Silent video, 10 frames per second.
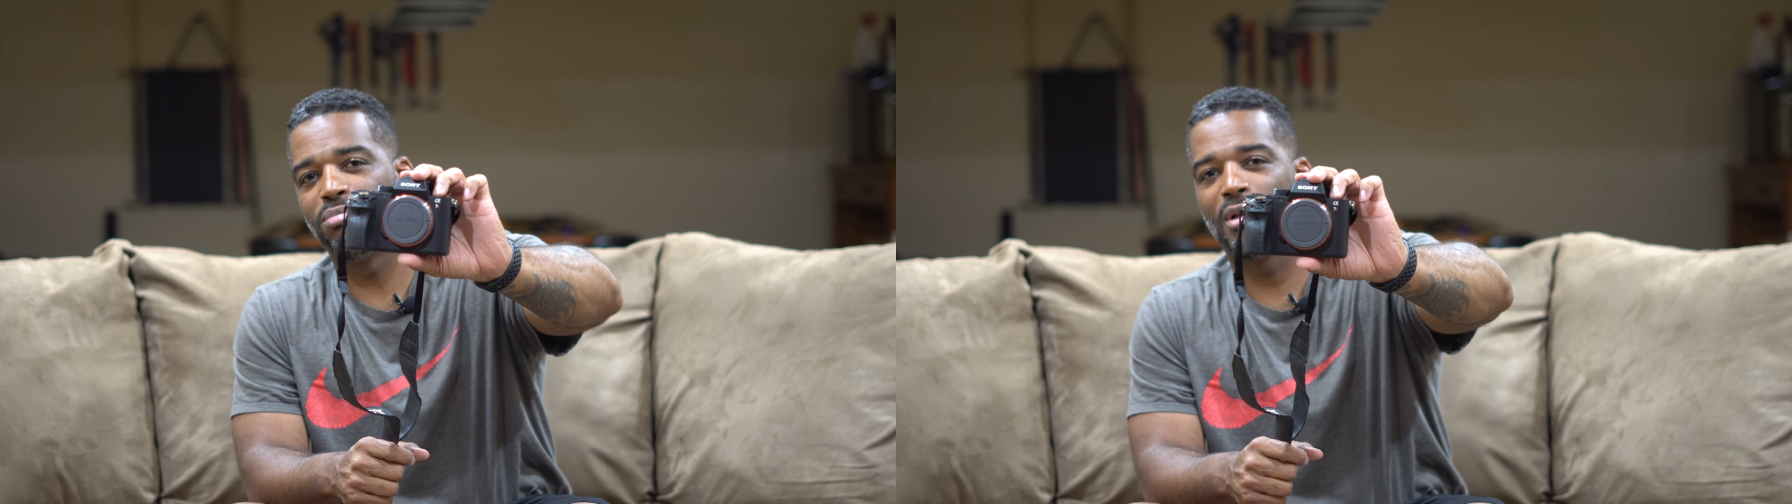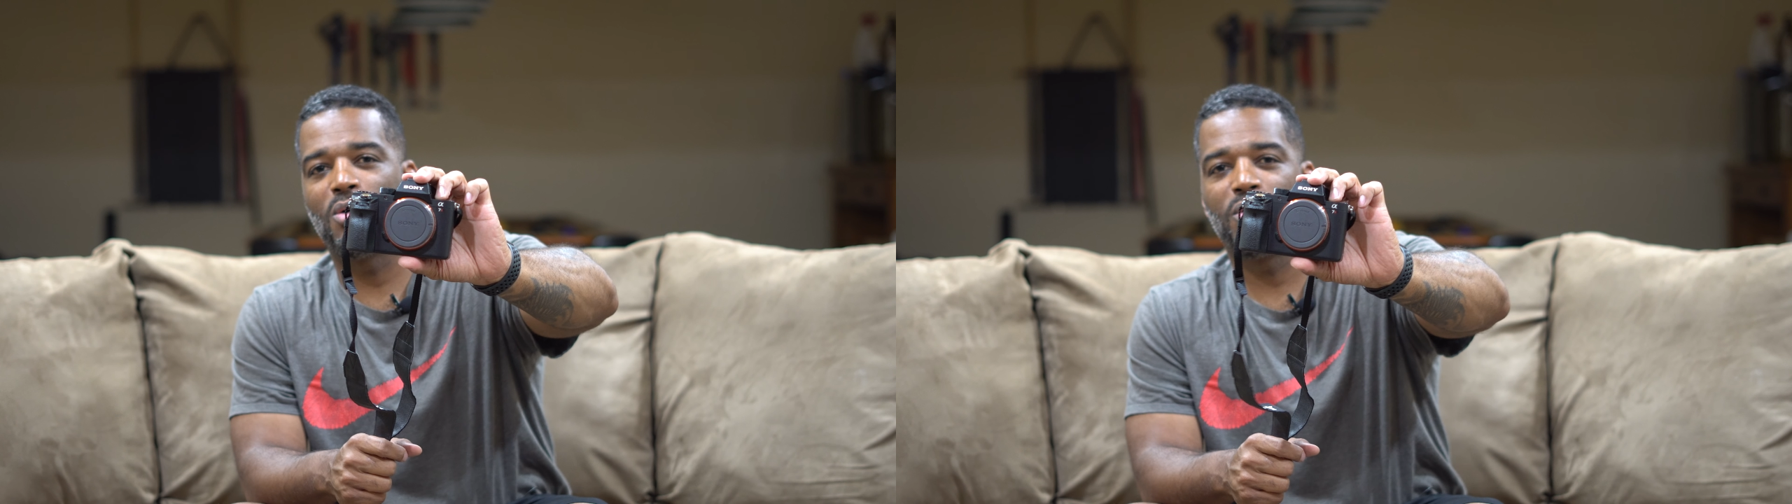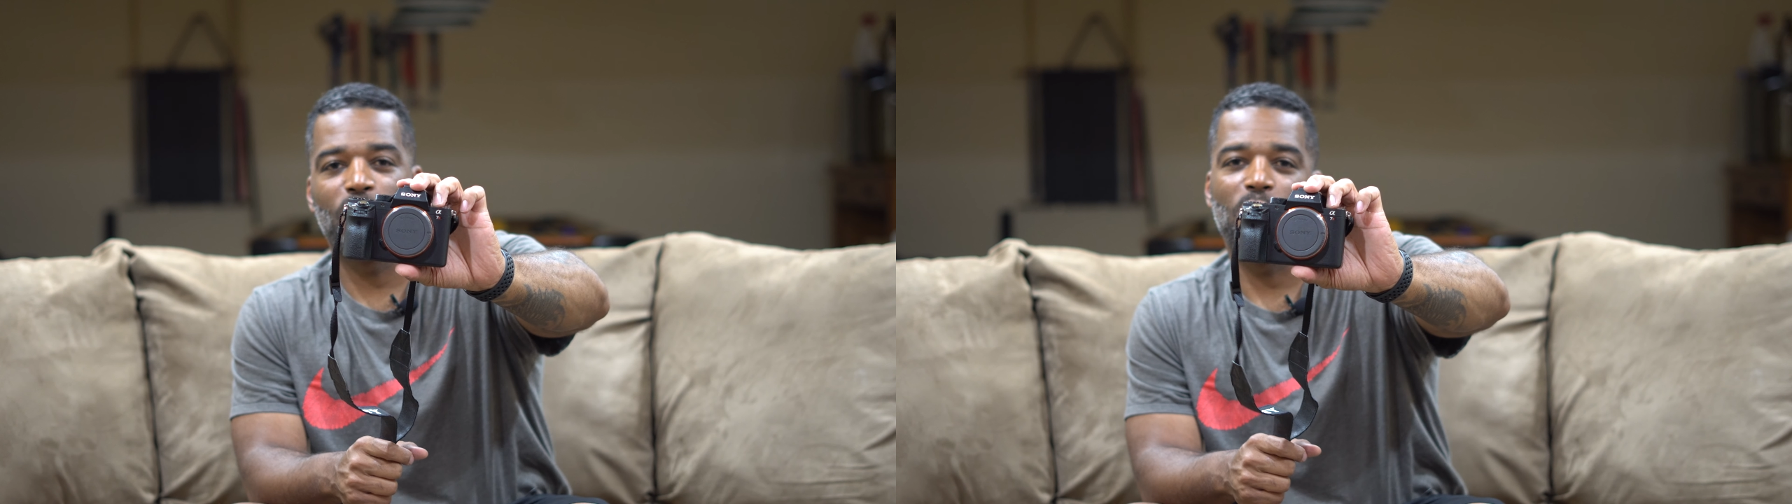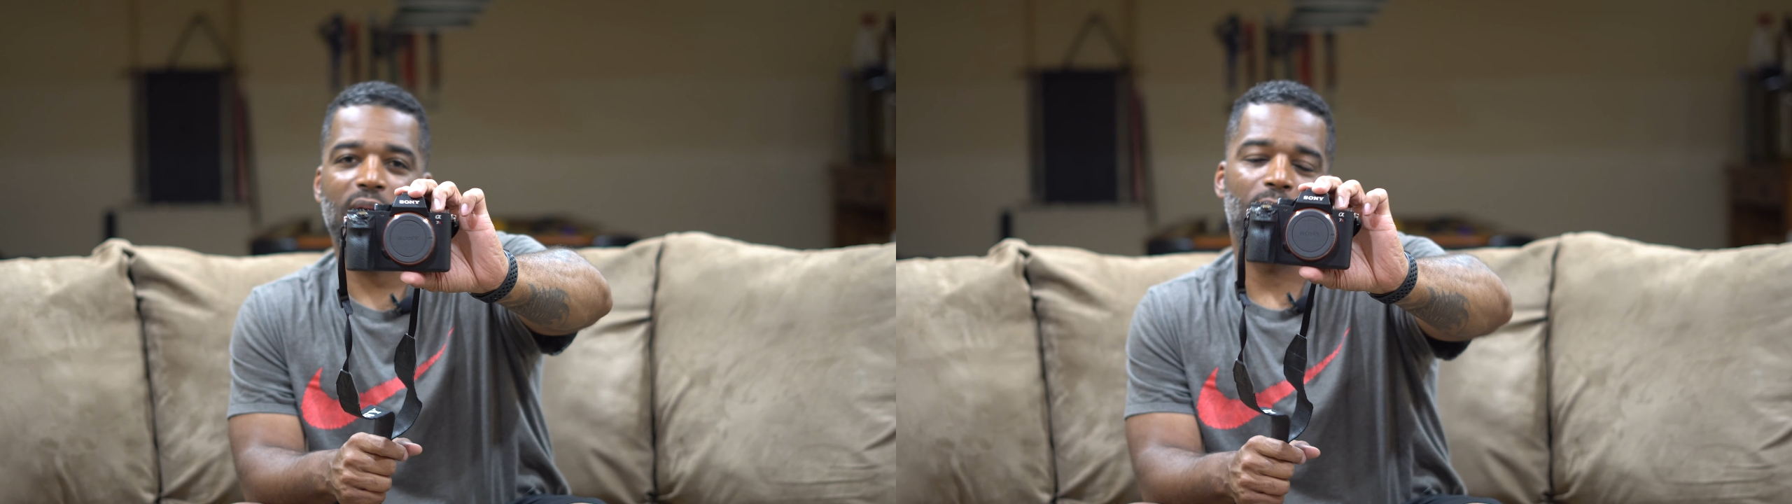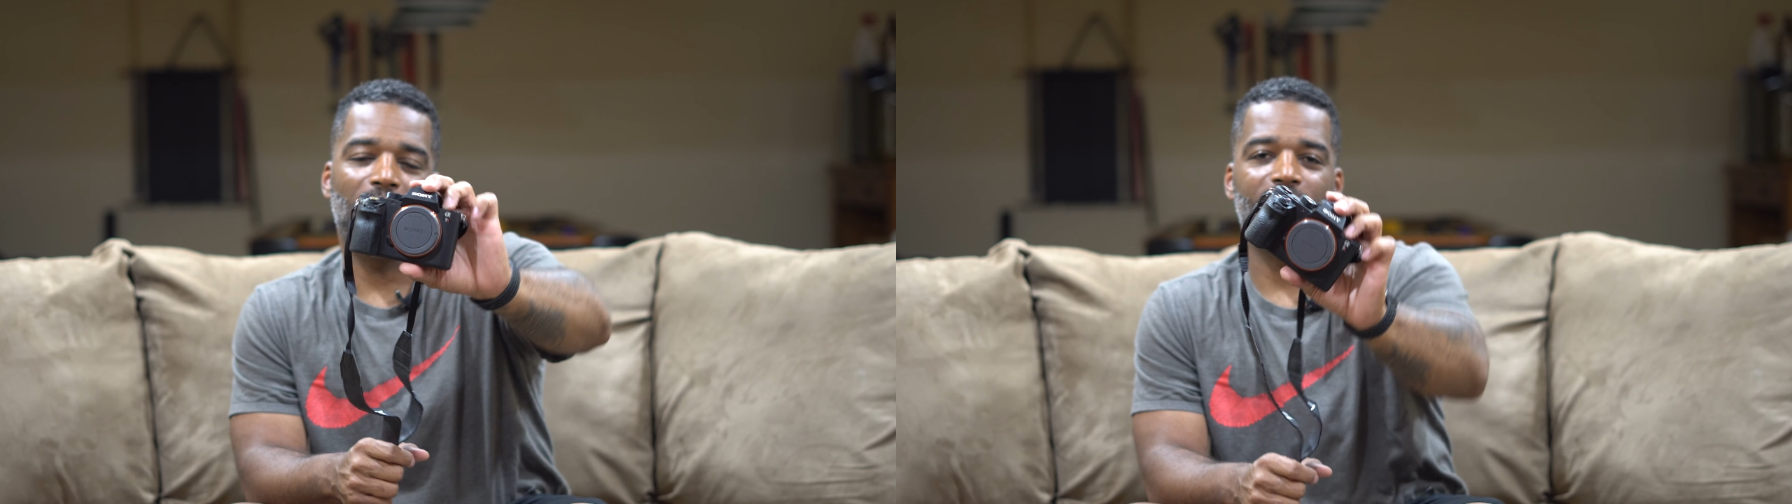blown
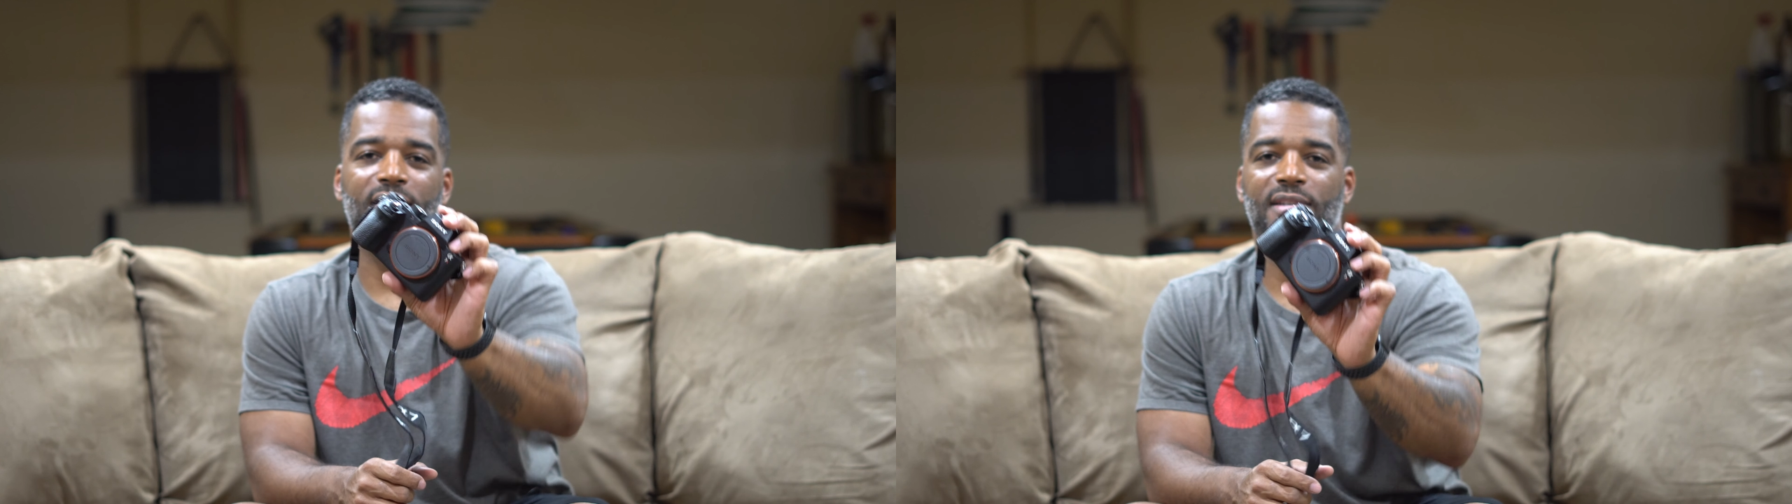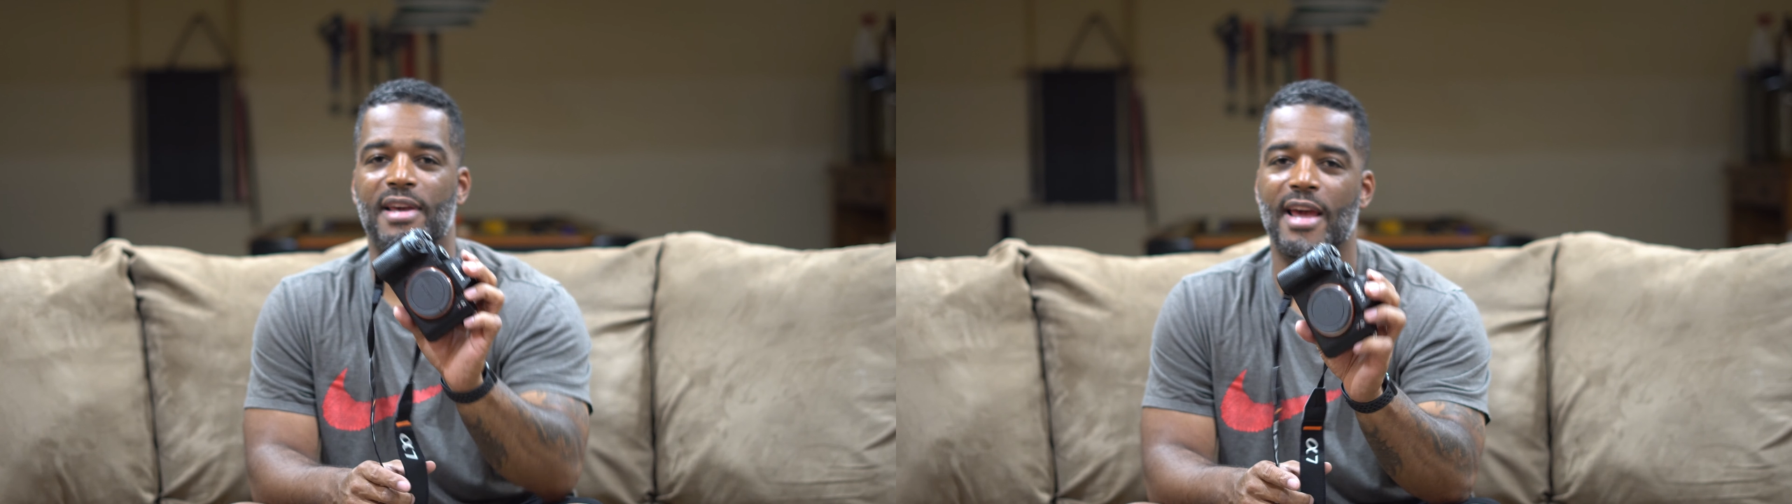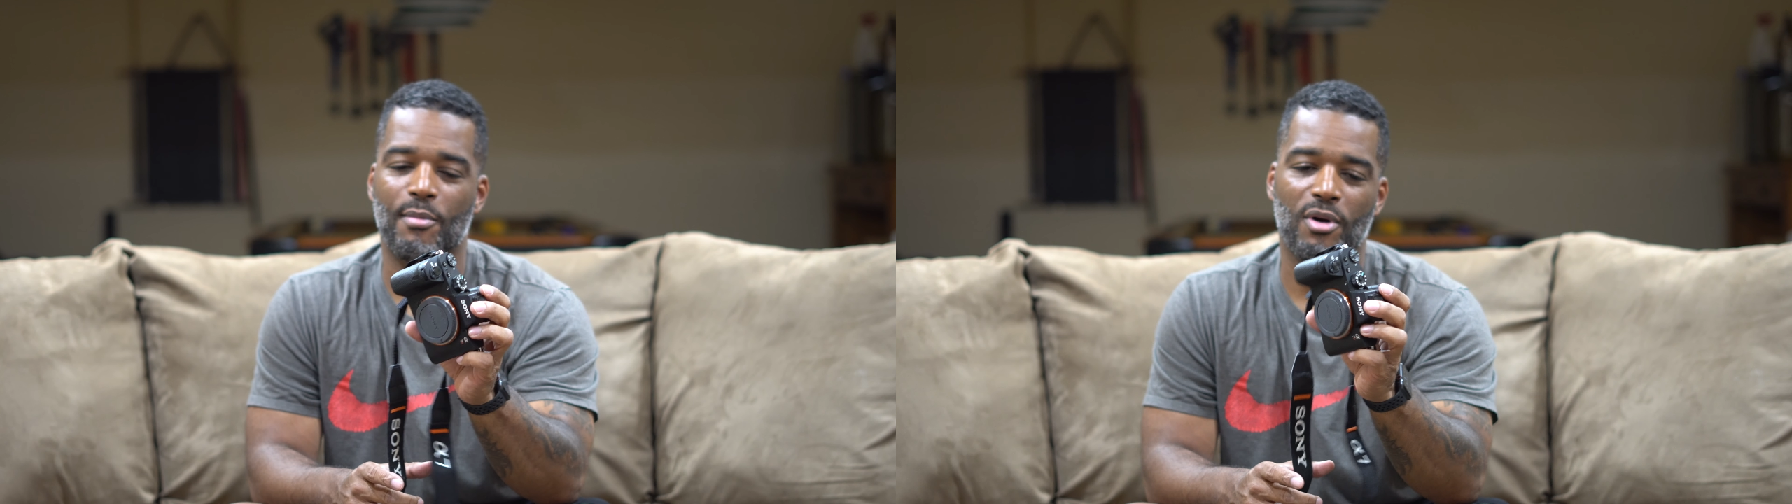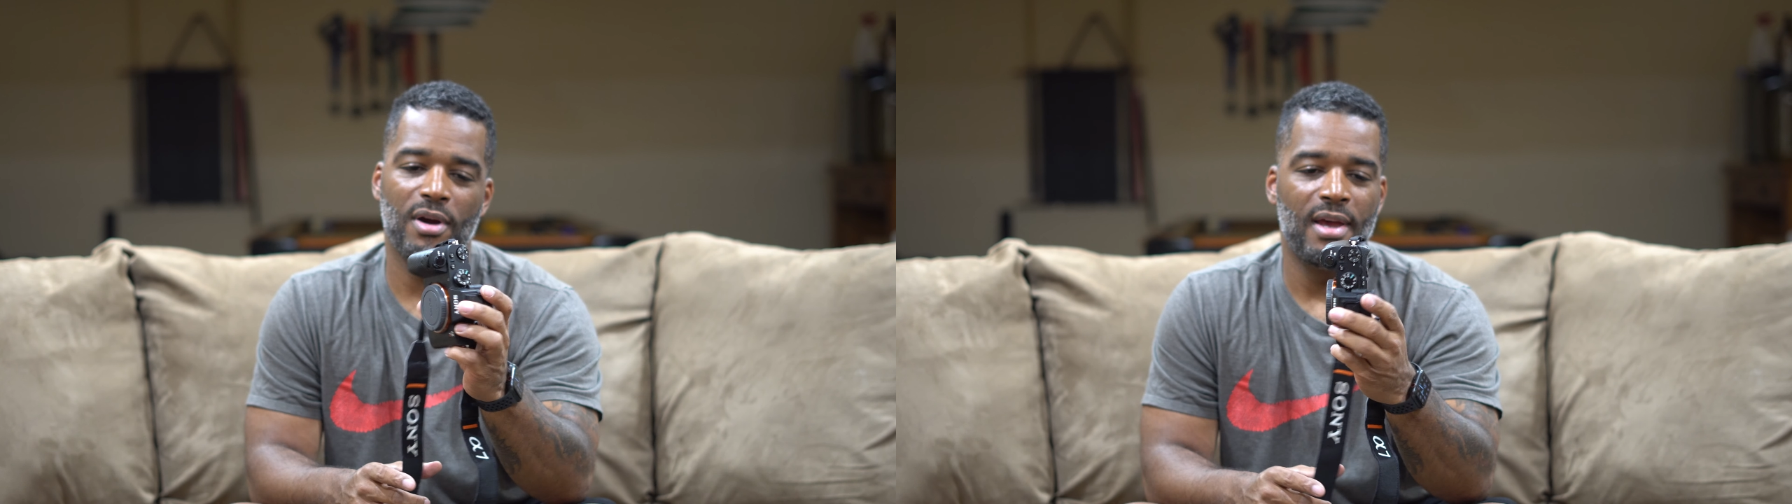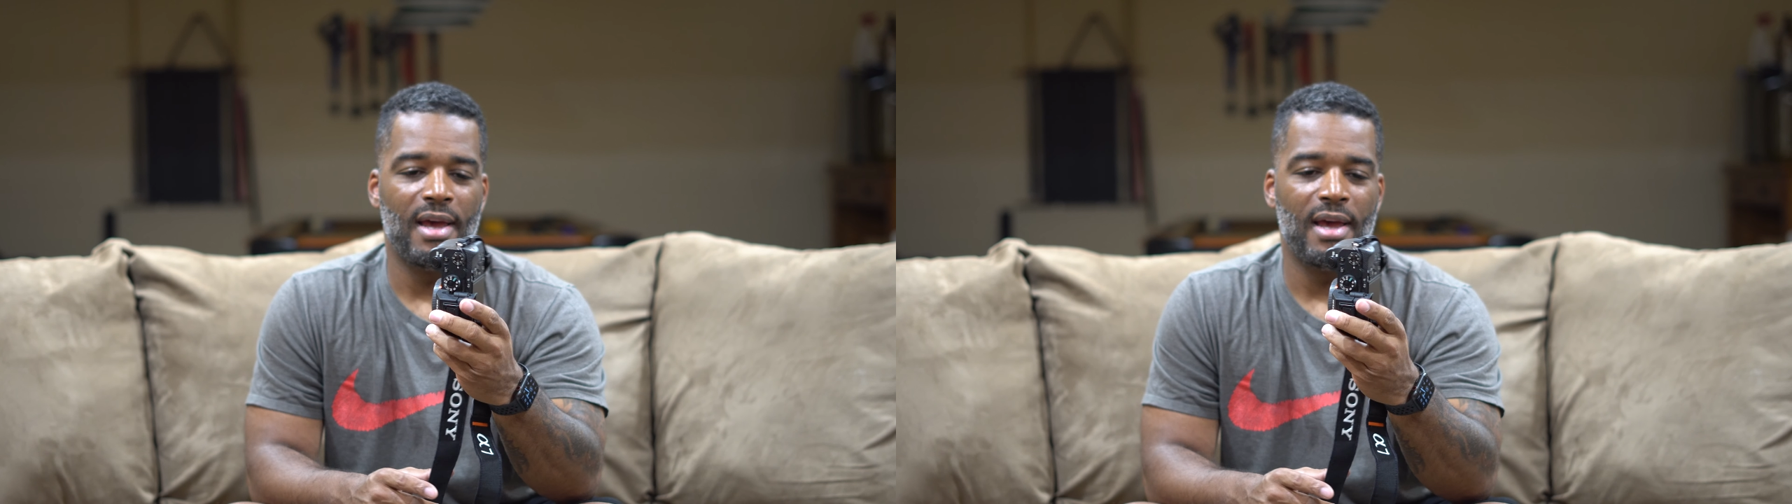away by this camera.